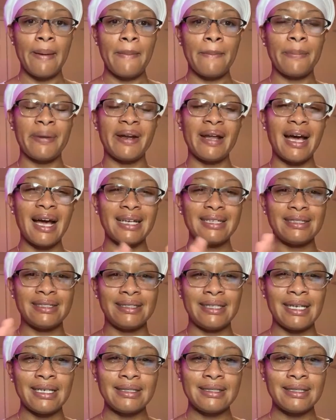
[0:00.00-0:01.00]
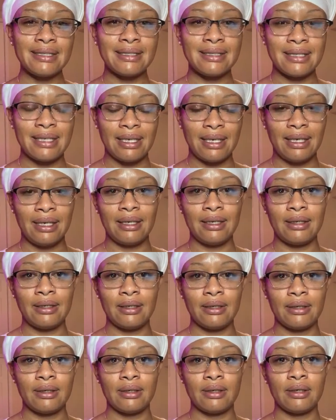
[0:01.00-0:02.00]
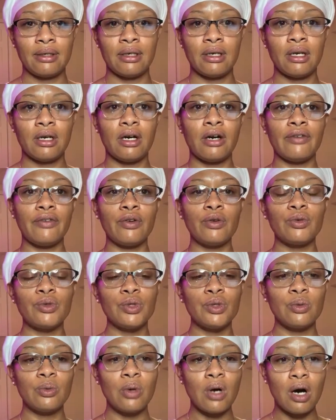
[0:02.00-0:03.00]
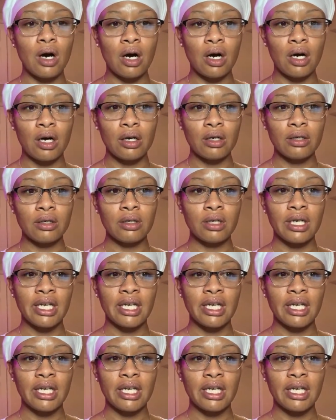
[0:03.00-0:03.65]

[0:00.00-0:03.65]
but identity of who you are